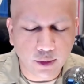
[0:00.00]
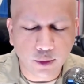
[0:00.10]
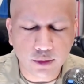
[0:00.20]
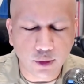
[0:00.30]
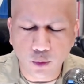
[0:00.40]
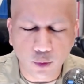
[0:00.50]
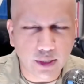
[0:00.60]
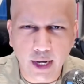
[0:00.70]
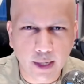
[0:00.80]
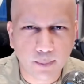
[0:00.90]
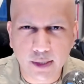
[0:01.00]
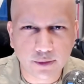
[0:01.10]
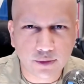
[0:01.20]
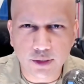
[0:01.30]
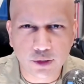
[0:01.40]
the court can't make
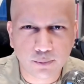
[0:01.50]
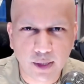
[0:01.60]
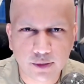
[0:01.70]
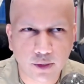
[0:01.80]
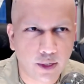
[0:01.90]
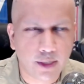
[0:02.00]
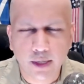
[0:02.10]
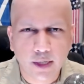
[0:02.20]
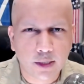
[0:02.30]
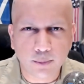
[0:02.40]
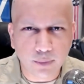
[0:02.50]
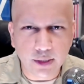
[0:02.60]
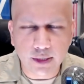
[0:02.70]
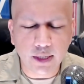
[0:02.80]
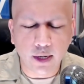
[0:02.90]
decisions based on
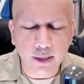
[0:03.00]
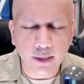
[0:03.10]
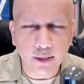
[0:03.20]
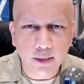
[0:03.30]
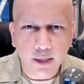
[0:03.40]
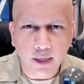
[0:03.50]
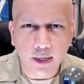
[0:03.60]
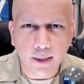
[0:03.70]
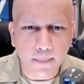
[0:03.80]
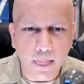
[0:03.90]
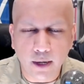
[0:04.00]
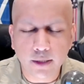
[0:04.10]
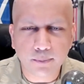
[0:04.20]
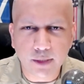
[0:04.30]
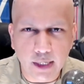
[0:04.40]
completely
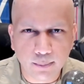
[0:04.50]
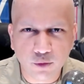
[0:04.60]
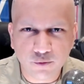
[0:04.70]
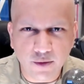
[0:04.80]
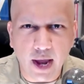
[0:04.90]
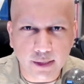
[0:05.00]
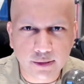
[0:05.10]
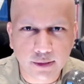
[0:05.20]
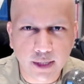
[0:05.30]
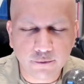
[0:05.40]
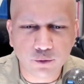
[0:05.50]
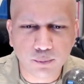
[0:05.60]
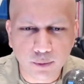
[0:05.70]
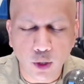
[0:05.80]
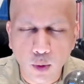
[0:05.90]
unobtainable facts. They have to
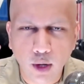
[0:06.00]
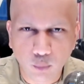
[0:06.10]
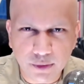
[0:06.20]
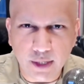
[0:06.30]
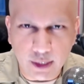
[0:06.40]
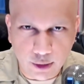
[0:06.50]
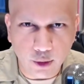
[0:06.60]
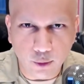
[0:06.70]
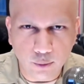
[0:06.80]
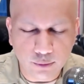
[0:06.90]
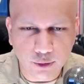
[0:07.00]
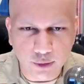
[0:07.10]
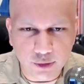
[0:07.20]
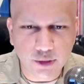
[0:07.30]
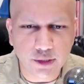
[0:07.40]
go on what they know. So
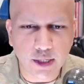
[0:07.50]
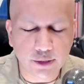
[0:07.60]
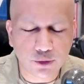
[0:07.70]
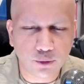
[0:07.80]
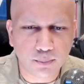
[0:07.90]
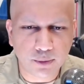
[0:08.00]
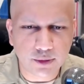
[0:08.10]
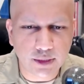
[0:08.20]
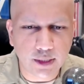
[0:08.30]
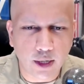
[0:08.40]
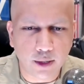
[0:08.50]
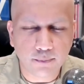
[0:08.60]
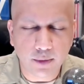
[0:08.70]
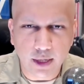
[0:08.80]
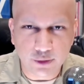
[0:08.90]
the judge has to proceed
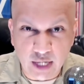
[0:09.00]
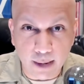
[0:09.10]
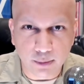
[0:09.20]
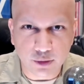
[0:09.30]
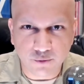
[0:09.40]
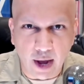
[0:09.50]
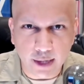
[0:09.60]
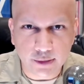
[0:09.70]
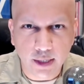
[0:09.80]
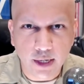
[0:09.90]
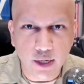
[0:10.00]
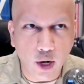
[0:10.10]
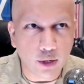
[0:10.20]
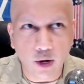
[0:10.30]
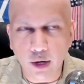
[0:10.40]
on established facts,
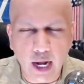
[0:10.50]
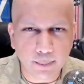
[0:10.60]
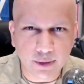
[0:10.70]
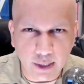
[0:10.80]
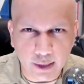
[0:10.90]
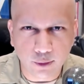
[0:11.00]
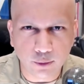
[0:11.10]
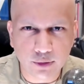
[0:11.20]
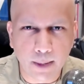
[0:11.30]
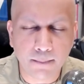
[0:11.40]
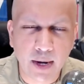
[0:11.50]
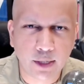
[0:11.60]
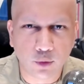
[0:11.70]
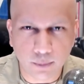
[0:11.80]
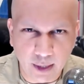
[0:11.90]
not on hypotheticals that
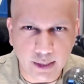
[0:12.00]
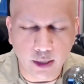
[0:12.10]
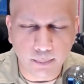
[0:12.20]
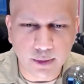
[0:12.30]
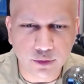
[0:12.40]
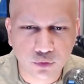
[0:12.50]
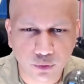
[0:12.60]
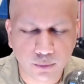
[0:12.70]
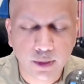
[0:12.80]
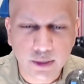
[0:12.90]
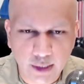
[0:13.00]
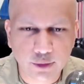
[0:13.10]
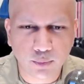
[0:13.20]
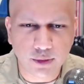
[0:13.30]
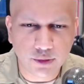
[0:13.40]
might or might not be true.
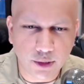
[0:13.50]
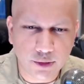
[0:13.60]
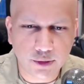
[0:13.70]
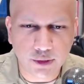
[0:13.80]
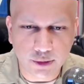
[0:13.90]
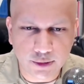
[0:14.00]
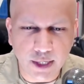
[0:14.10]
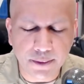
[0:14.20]
That's what the judge just said